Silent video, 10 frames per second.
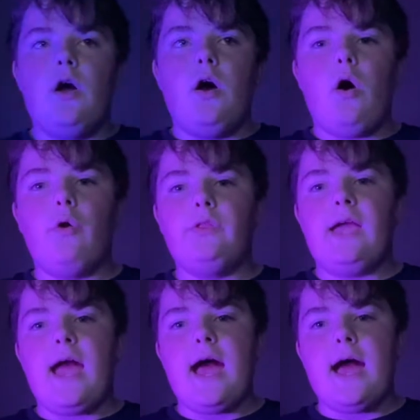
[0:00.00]
only
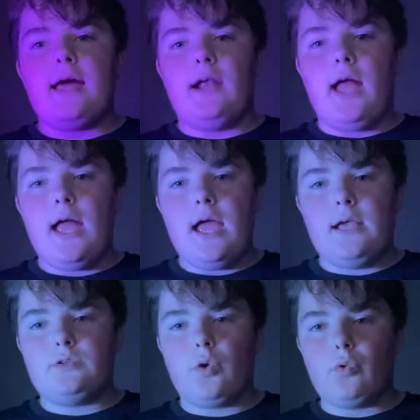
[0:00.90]
had
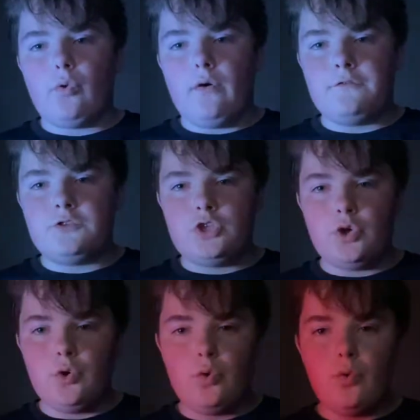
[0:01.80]
a total of
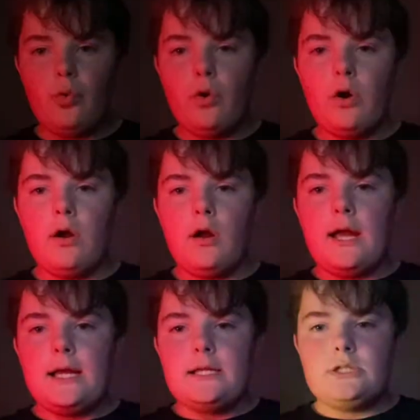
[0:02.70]
2
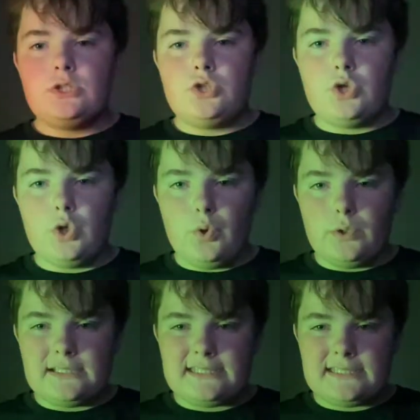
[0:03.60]
to
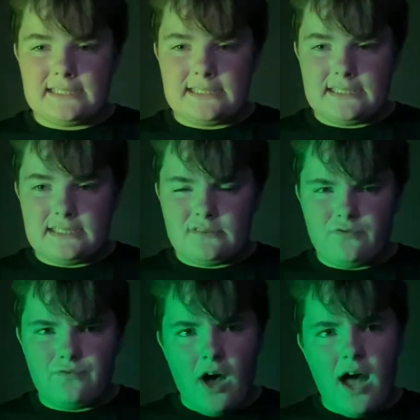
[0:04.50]

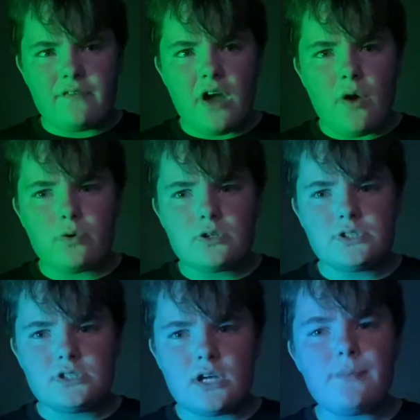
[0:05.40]
5
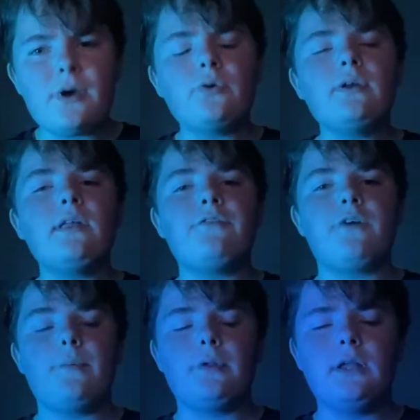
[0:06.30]
hours of battery life,
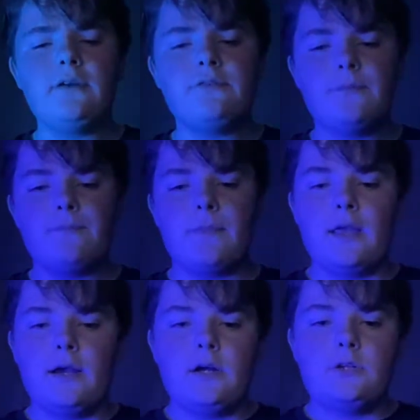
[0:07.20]
I believe.
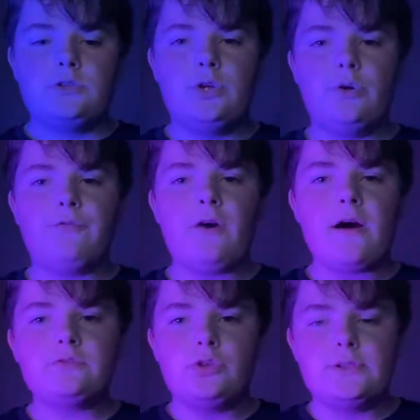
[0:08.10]
2 to
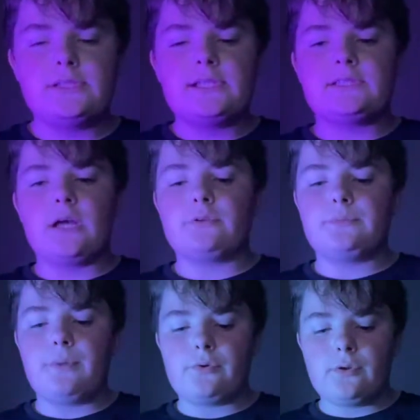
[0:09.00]
5, 2 to 6 hours
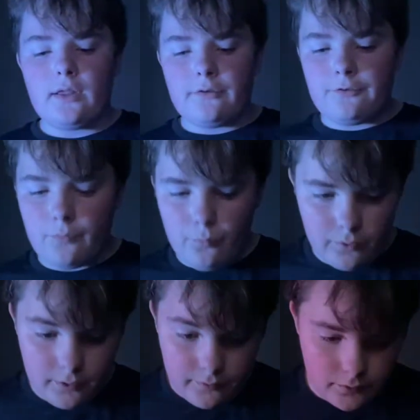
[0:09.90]
of battery life,
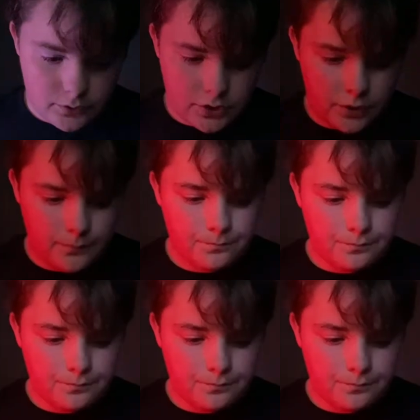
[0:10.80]
one of those two.